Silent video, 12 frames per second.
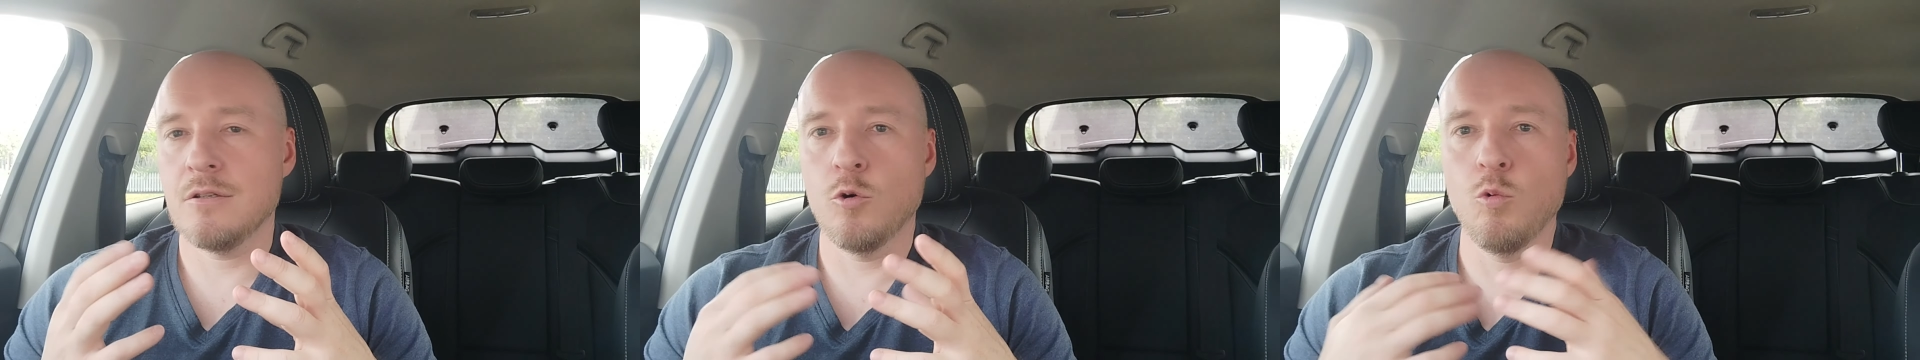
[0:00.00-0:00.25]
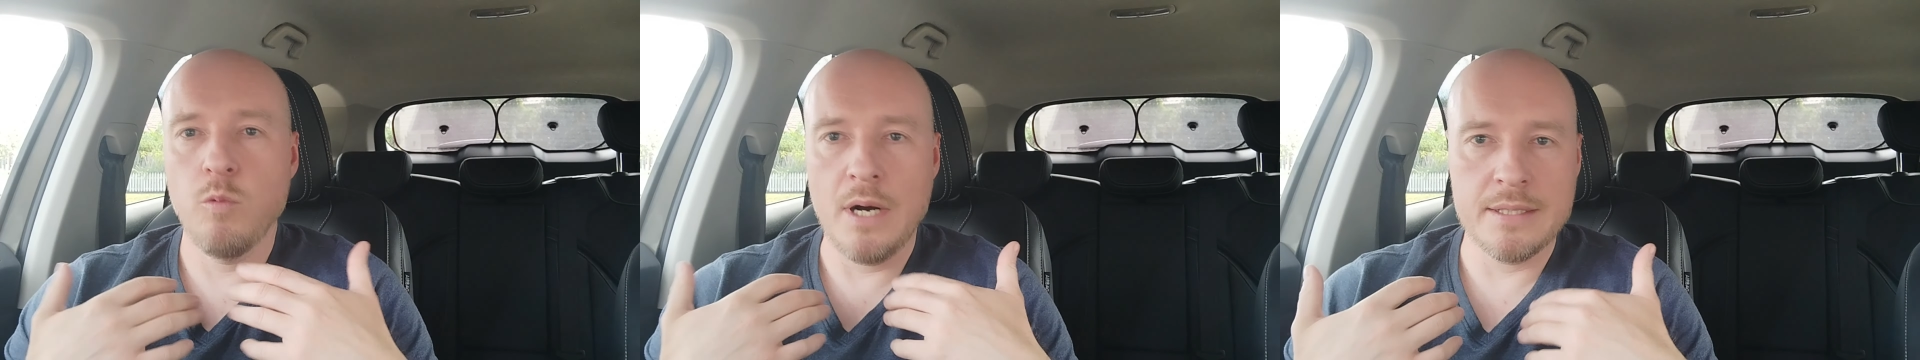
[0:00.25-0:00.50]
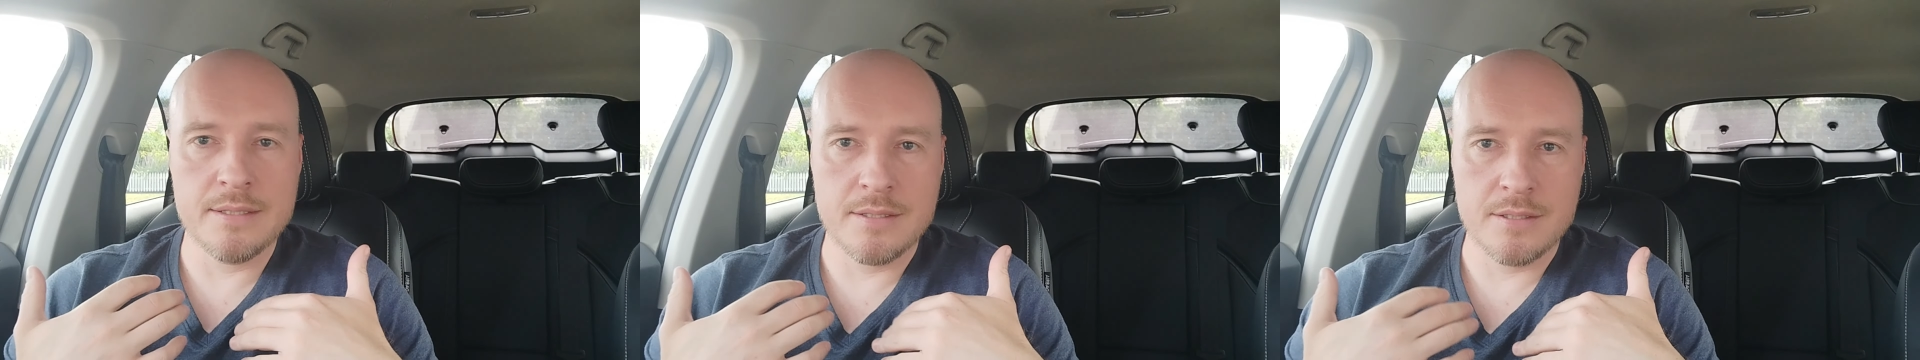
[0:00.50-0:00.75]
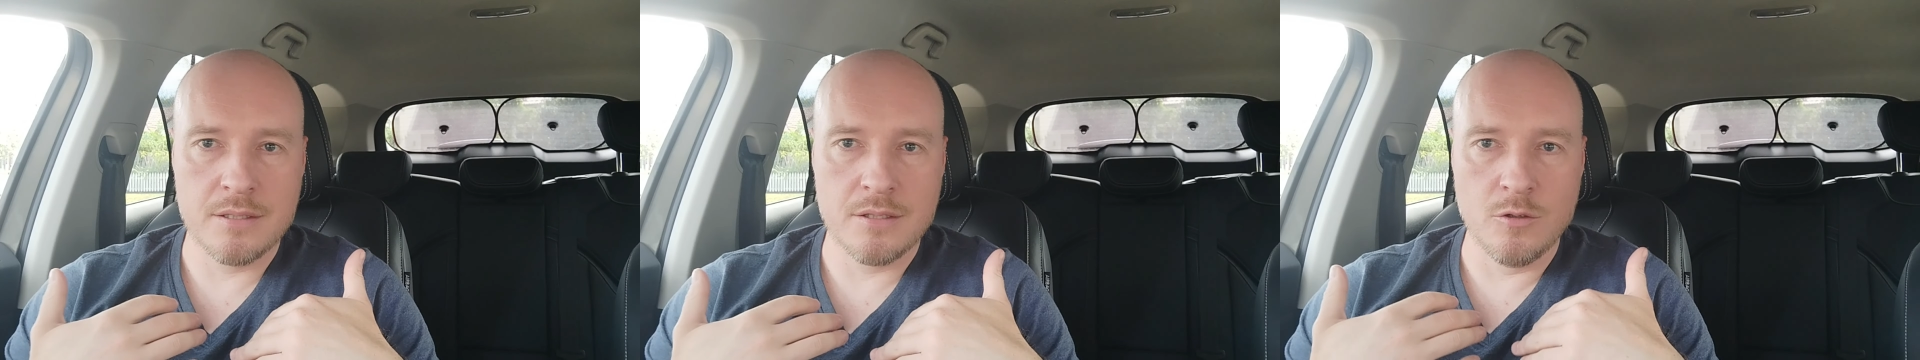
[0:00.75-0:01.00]

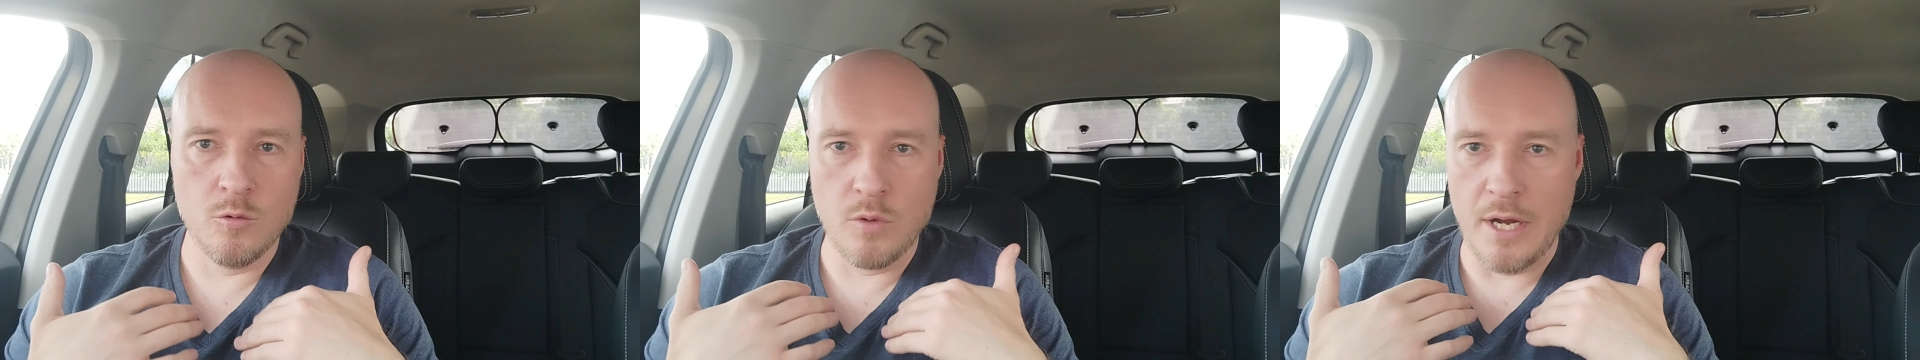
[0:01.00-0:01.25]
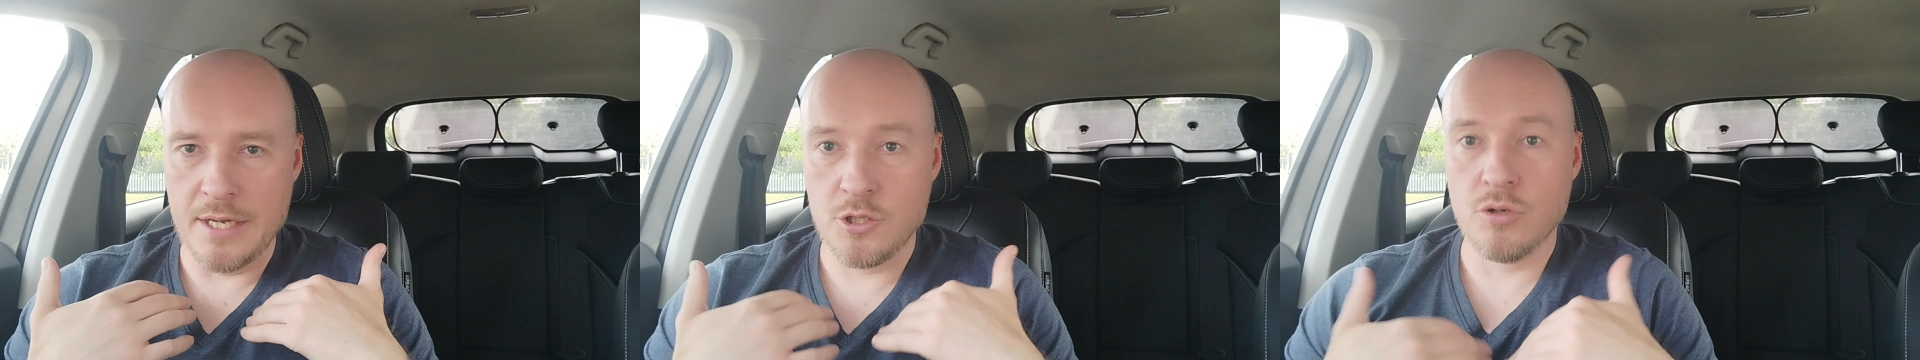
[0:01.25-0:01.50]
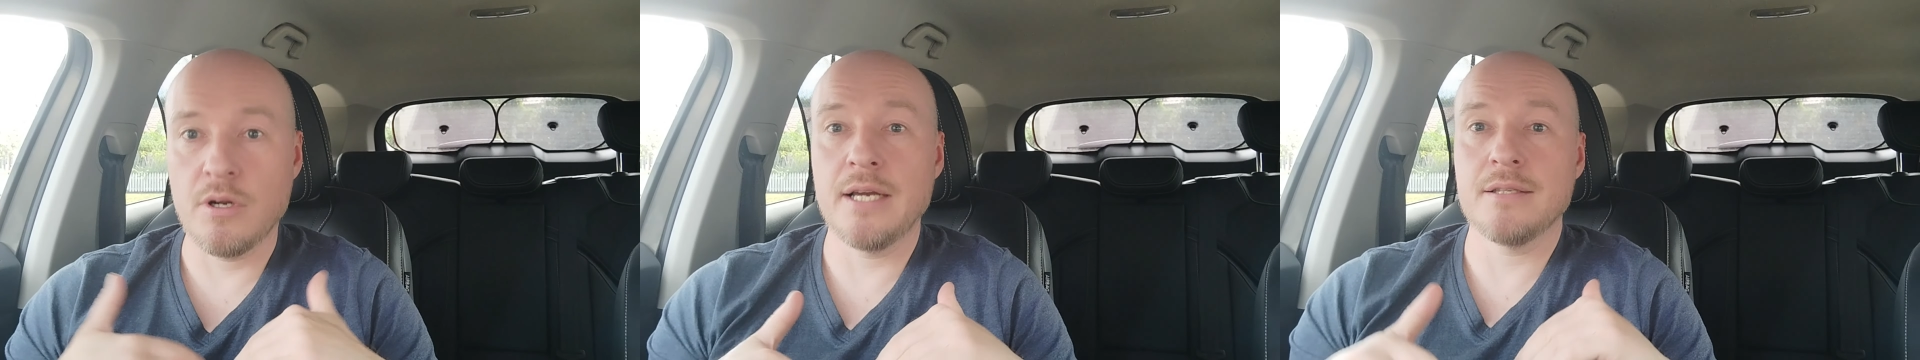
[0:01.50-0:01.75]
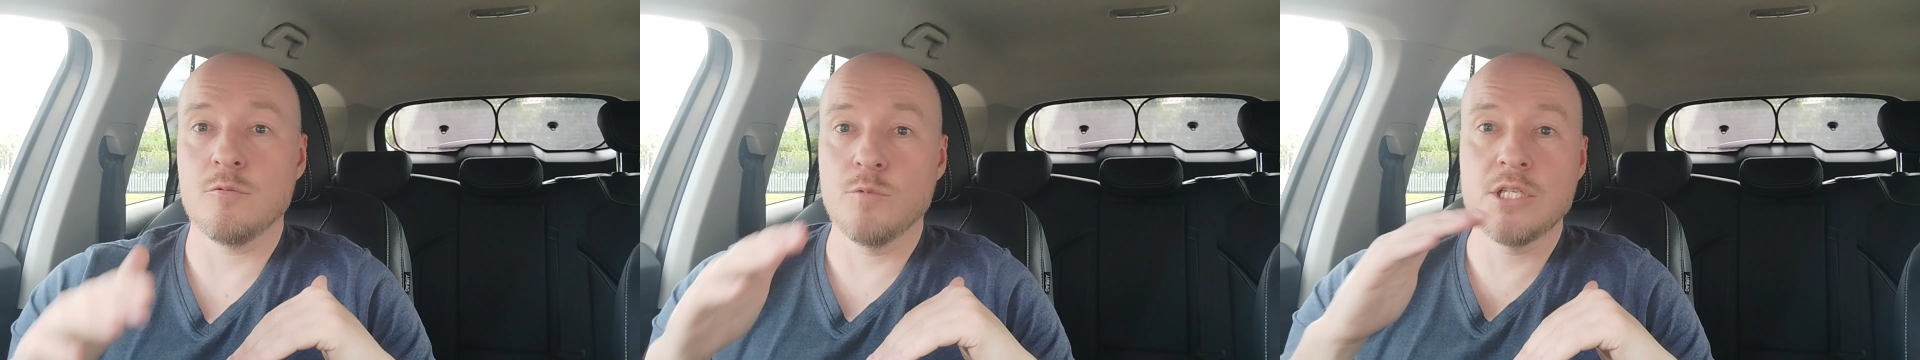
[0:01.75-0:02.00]
once we
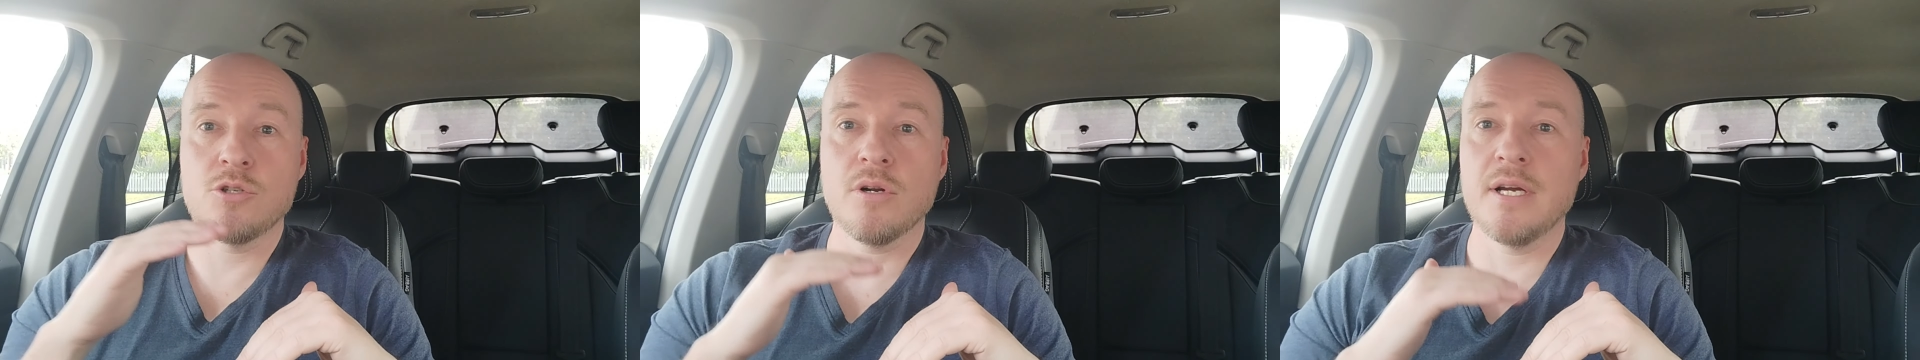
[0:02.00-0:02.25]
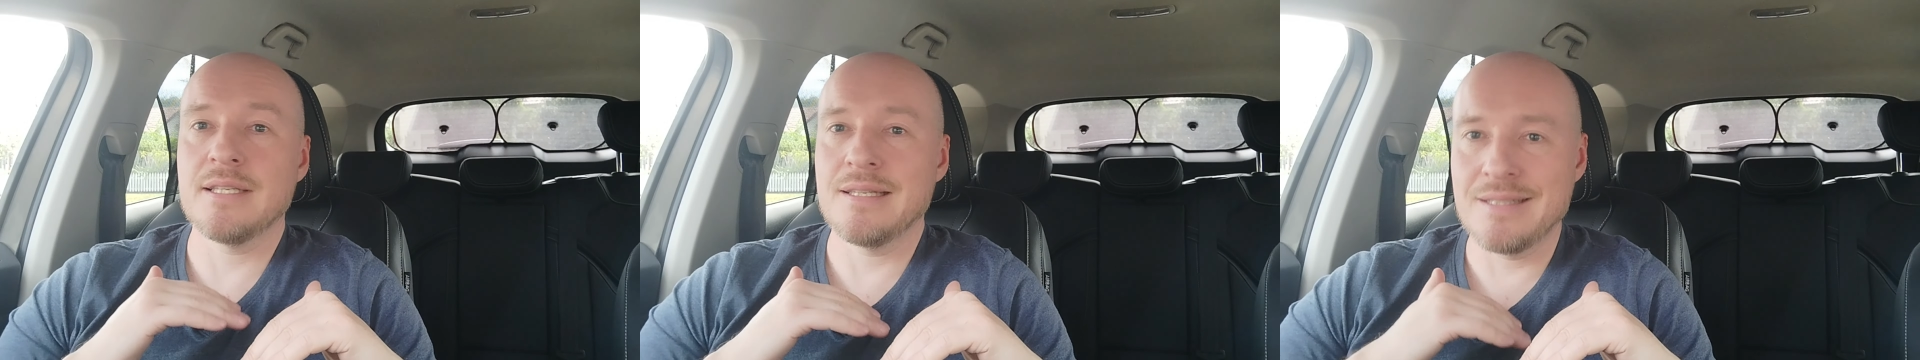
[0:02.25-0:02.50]
tried a